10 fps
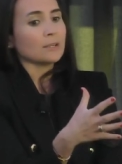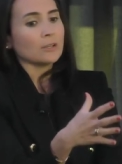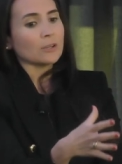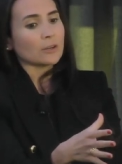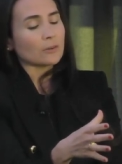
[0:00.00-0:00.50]

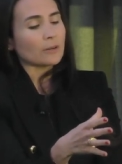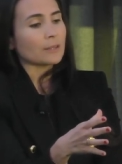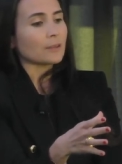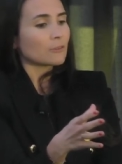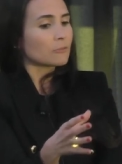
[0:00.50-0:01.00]
You know,
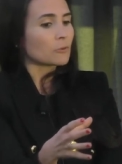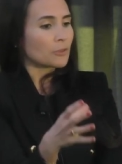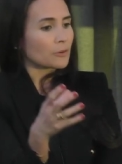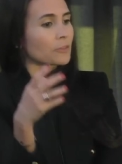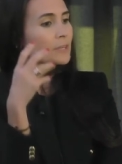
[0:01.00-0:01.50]
and therefore
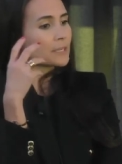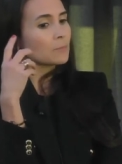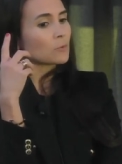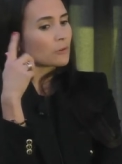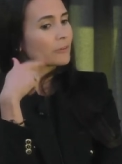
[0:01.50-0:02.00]
they're
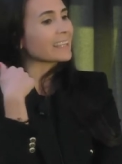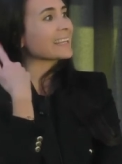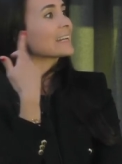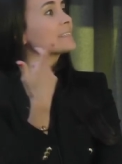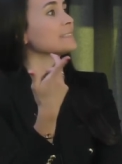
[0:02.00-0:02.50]
thinking more of a
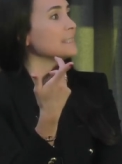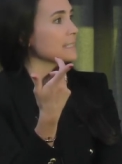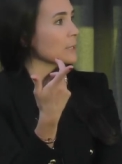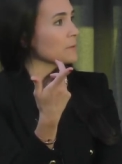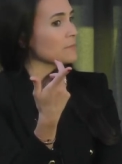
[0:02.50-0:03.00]
legacy
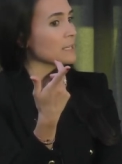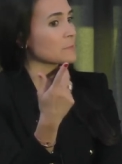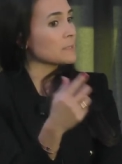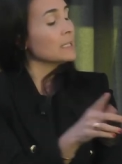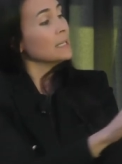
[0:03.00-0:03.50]
type
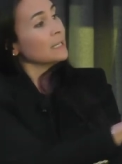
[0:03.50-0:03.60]
investment,